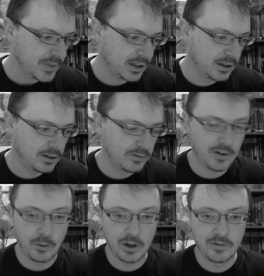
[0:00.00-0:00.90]
In the
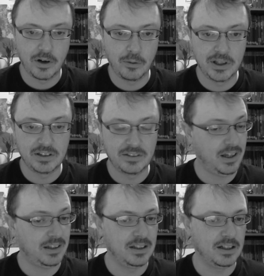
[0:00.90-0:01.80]
very, very
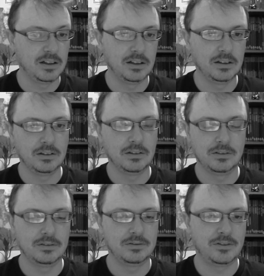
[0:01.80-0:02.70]
technical
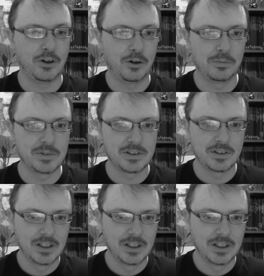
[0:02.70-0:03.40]
terms,